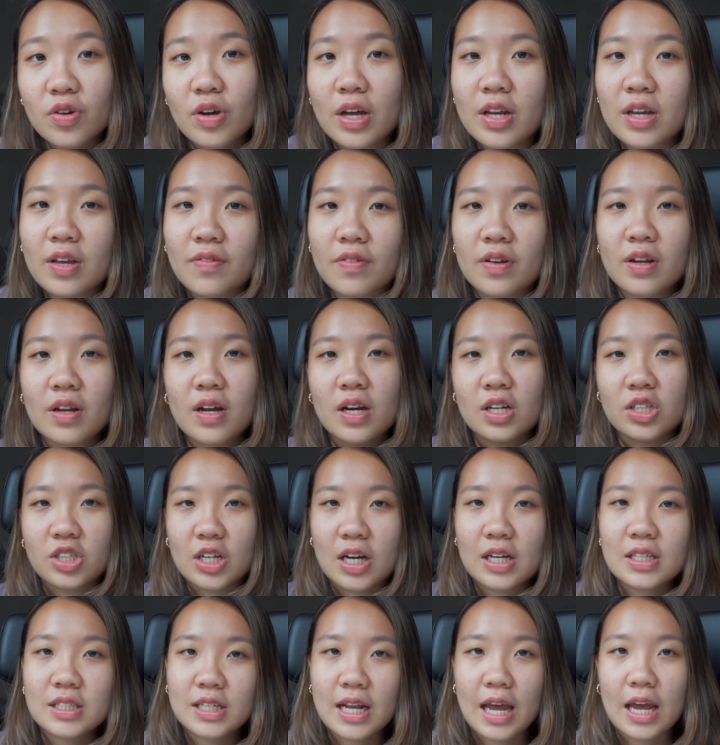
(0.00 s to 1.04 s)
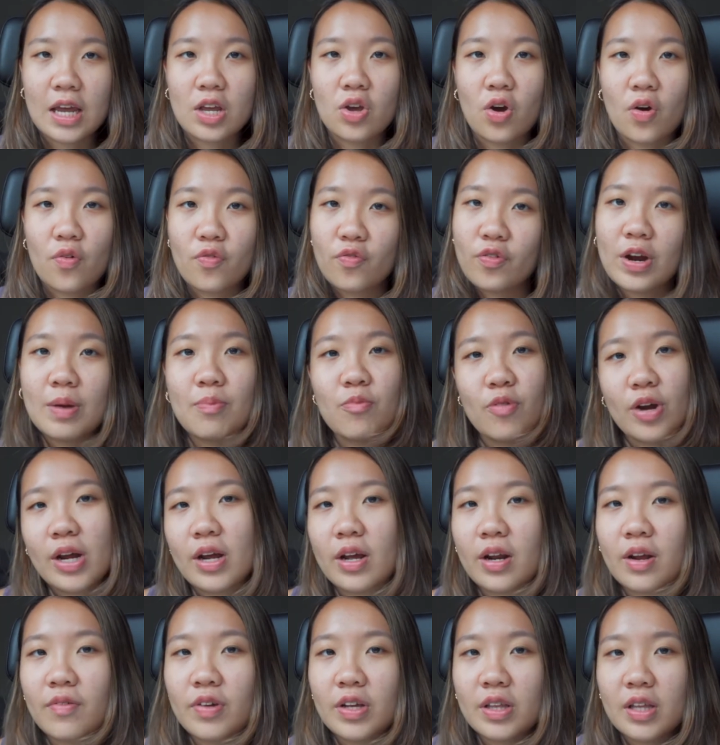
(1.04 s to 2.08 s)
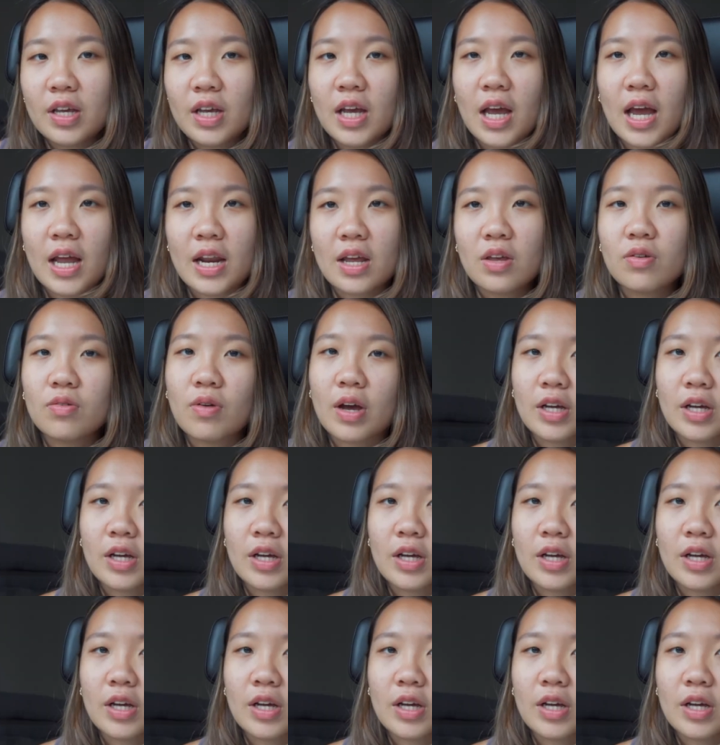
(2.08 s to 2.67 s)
can even adjust like your frame rate and everything, and then you